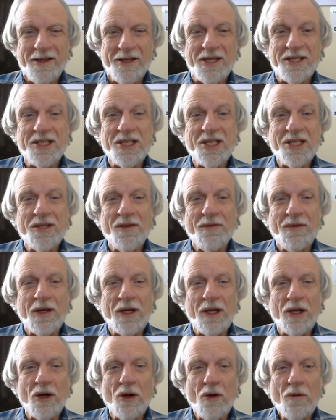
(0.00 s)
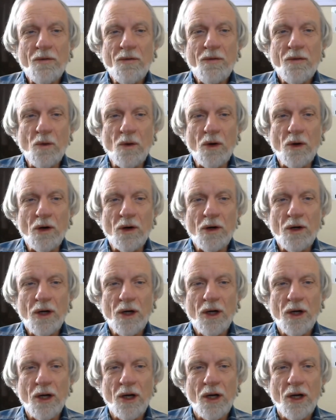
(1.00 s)
This is the video for
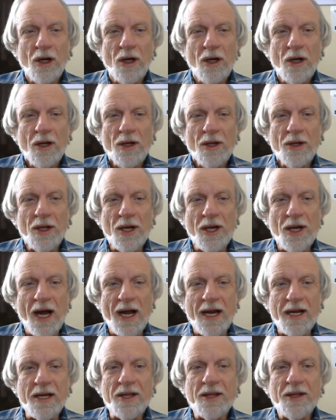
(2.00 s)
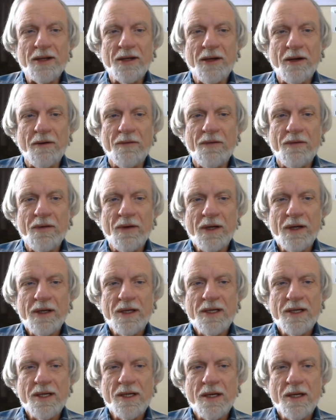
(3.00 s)
the 9th of
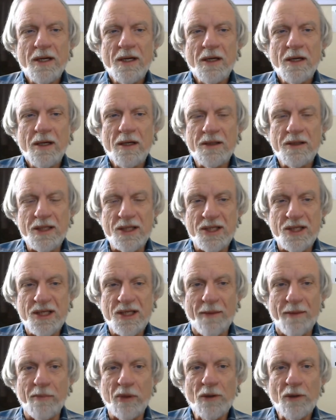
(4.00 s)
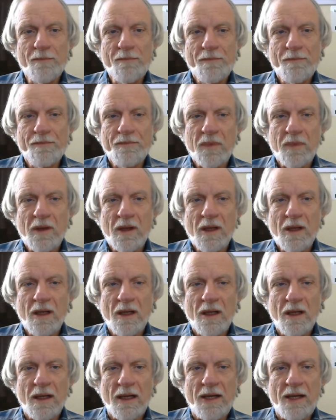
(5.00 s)
December,
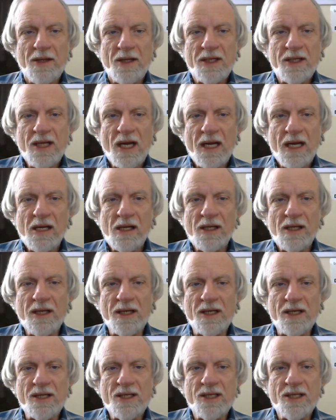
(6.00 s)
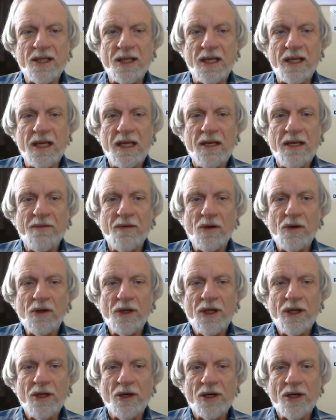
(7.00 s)
and the title is The
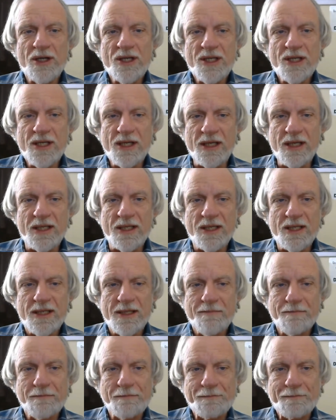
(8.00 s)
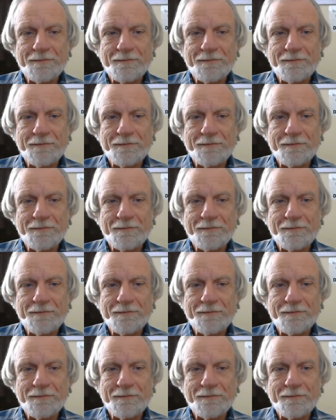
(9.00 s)
Evil in Our Cities.